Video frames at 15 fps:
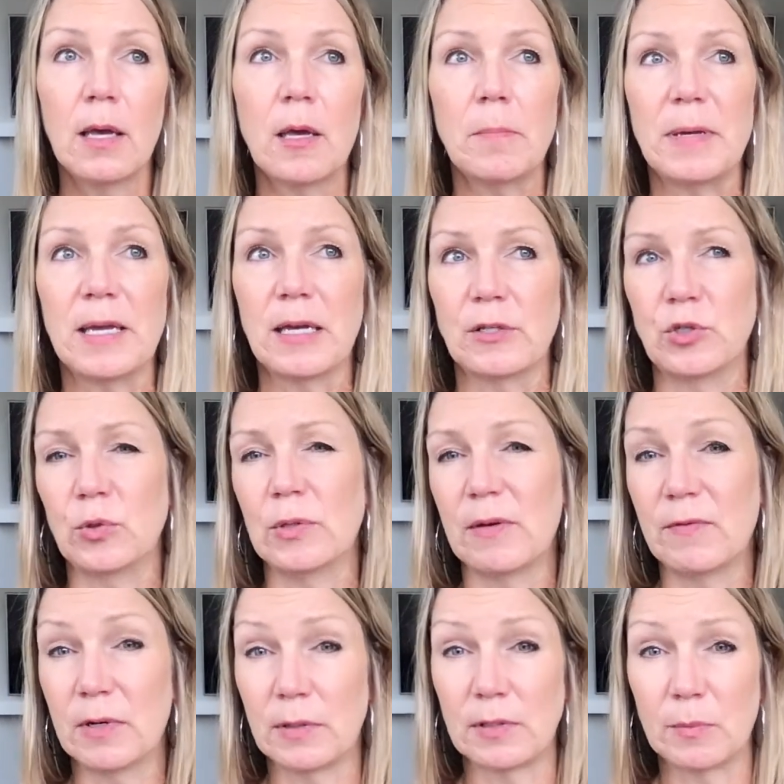because you live
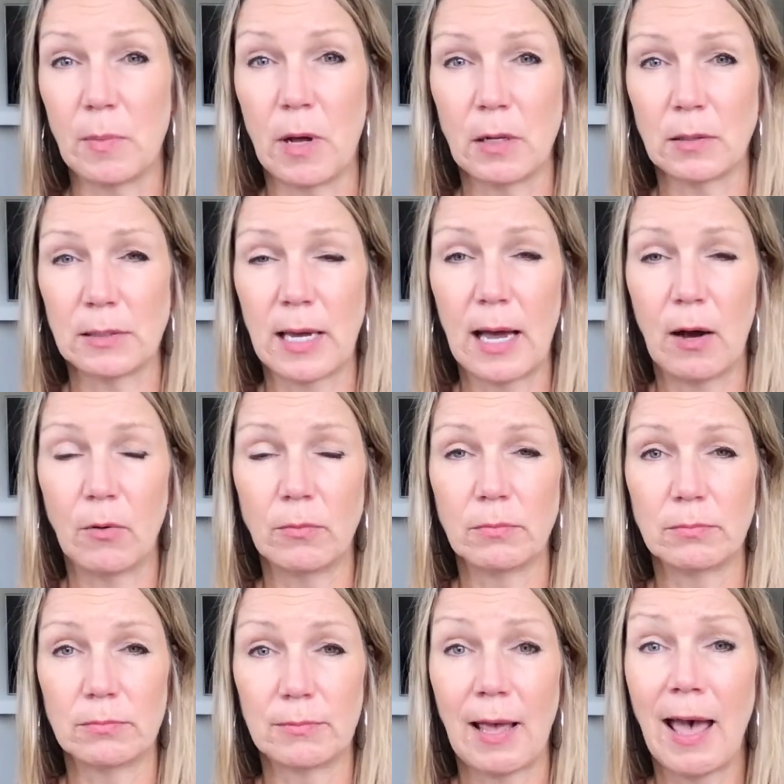in a small town?
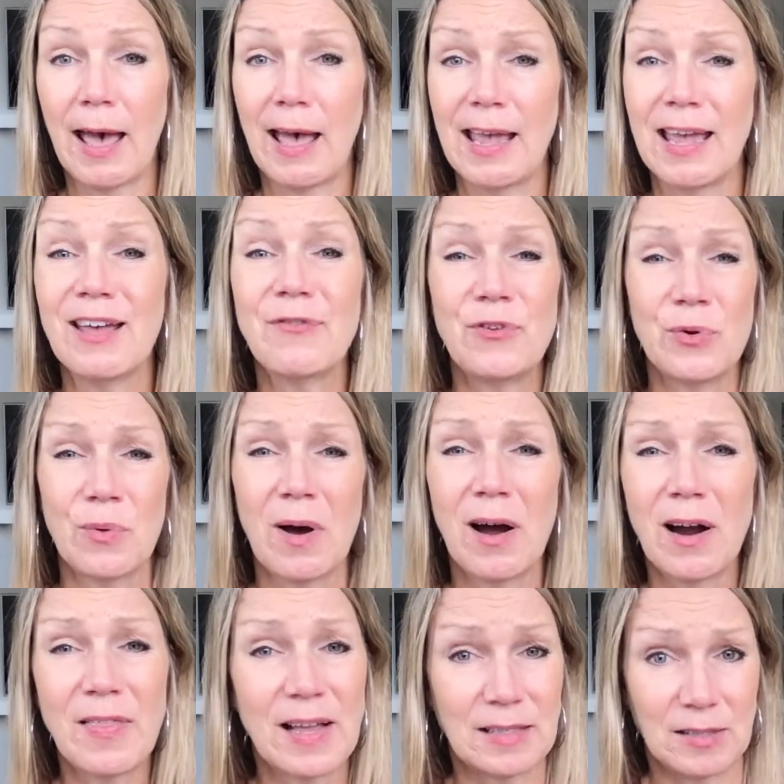Okay, if you
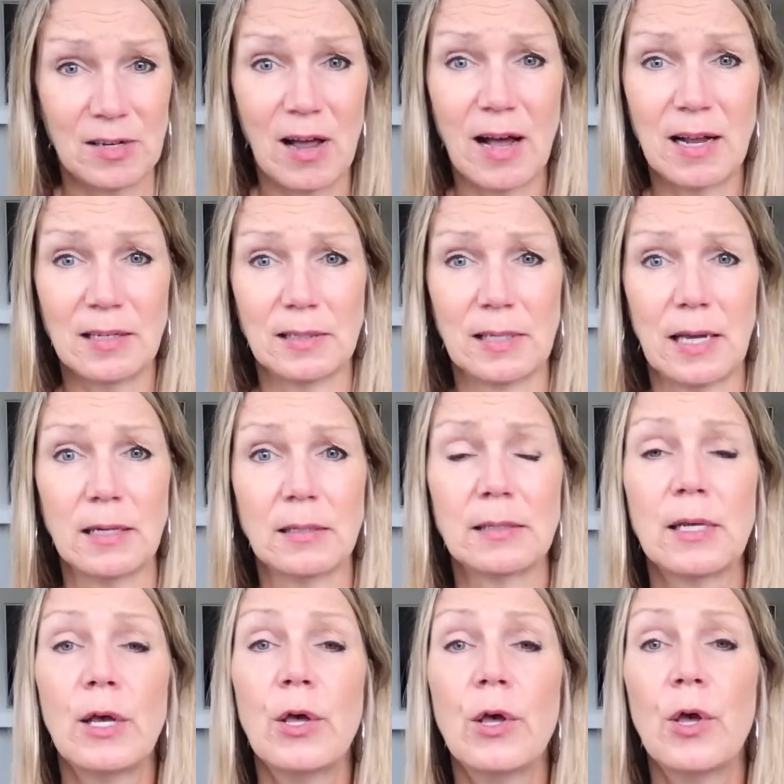are, that's nonsense.
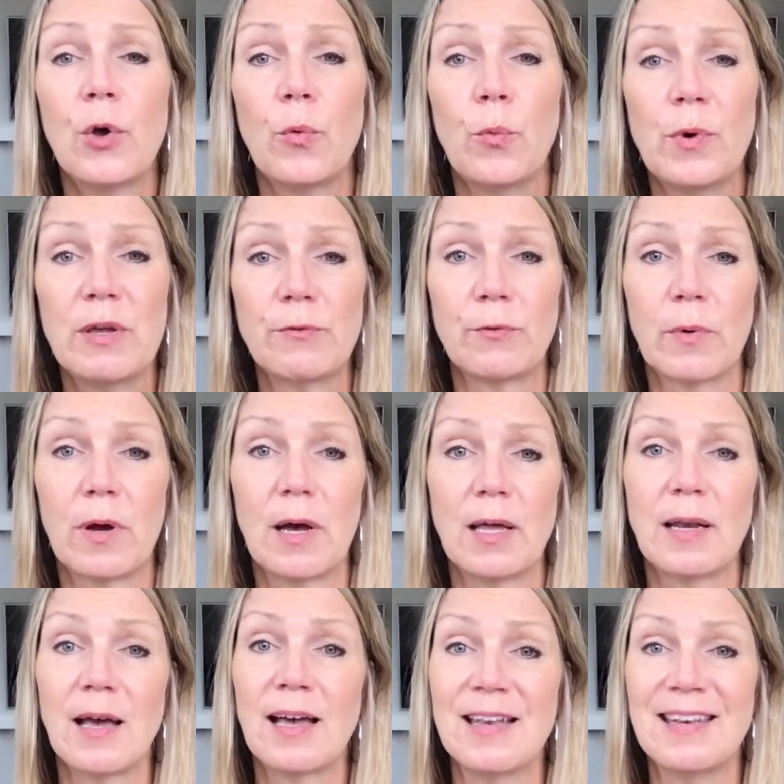We've run
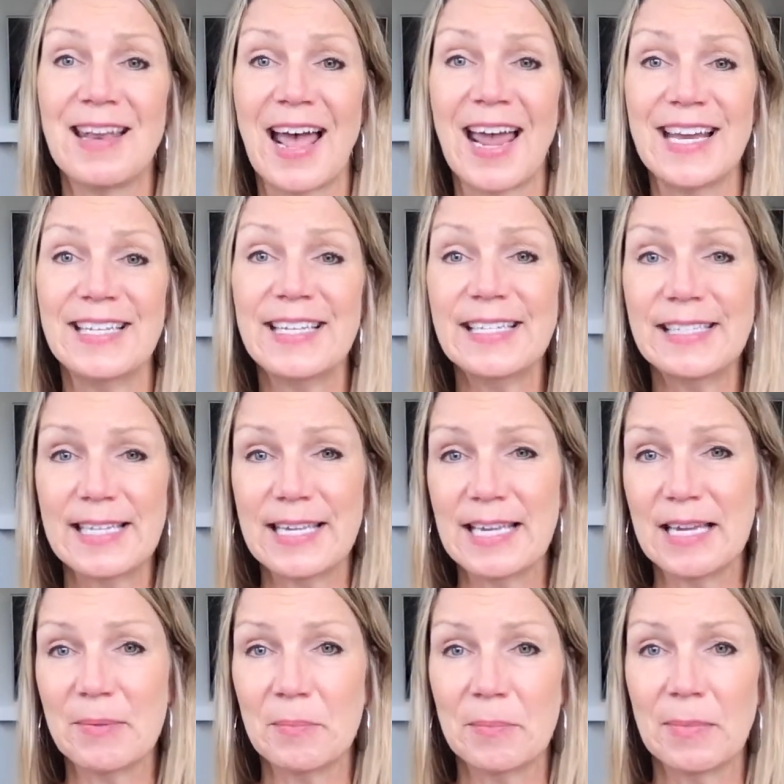a
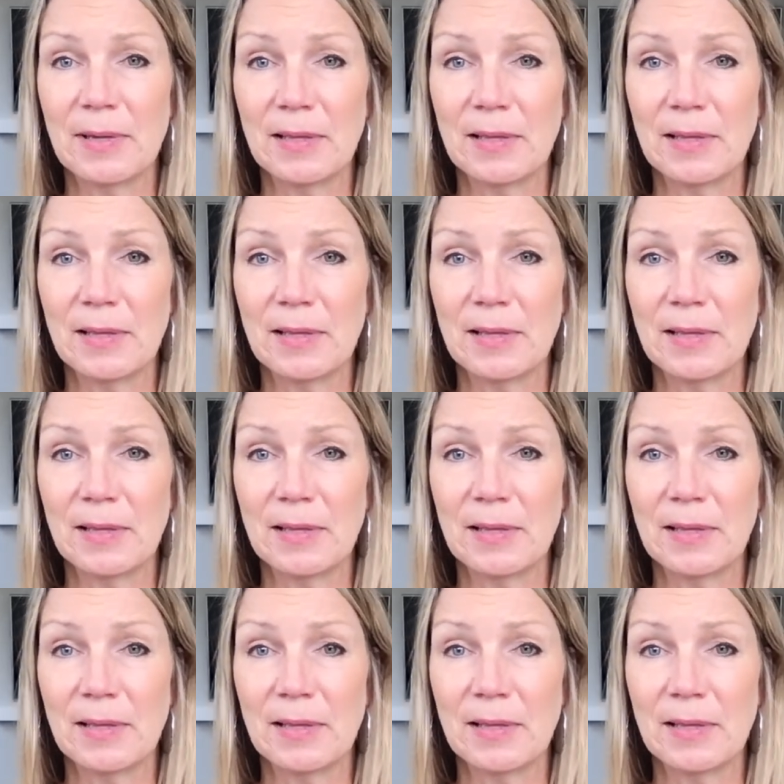90-team